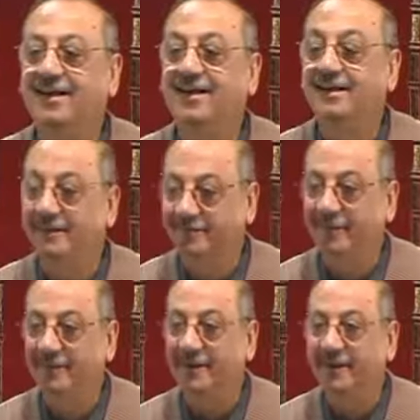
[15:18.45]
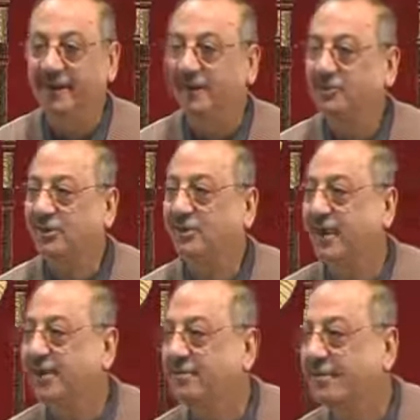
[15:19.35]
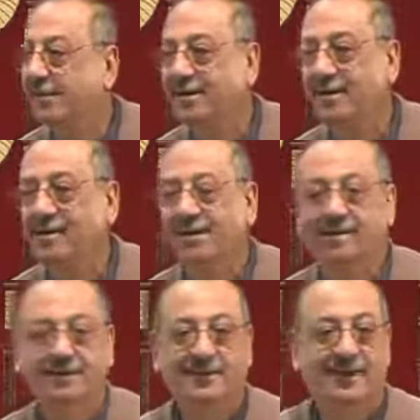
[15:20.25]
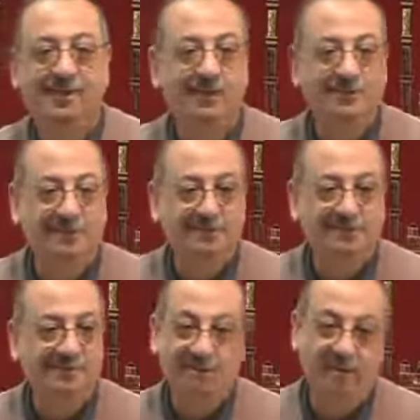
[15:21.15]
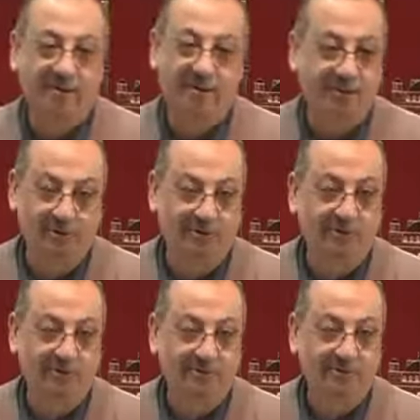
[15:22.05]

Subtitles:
When the negation came, there was, you cannot use.